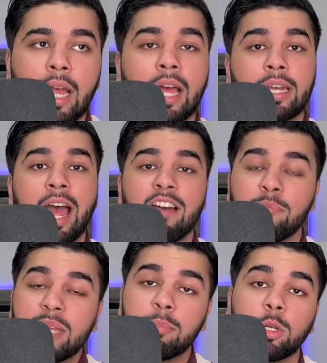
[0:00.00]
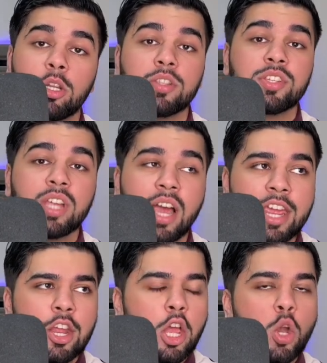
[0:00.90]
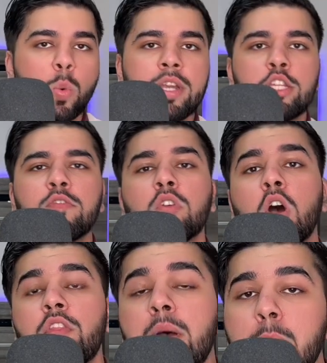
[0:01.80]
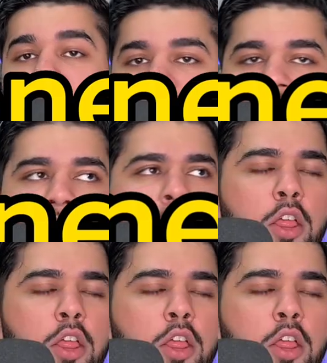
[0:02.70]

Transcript: and have people on side when you've got the money,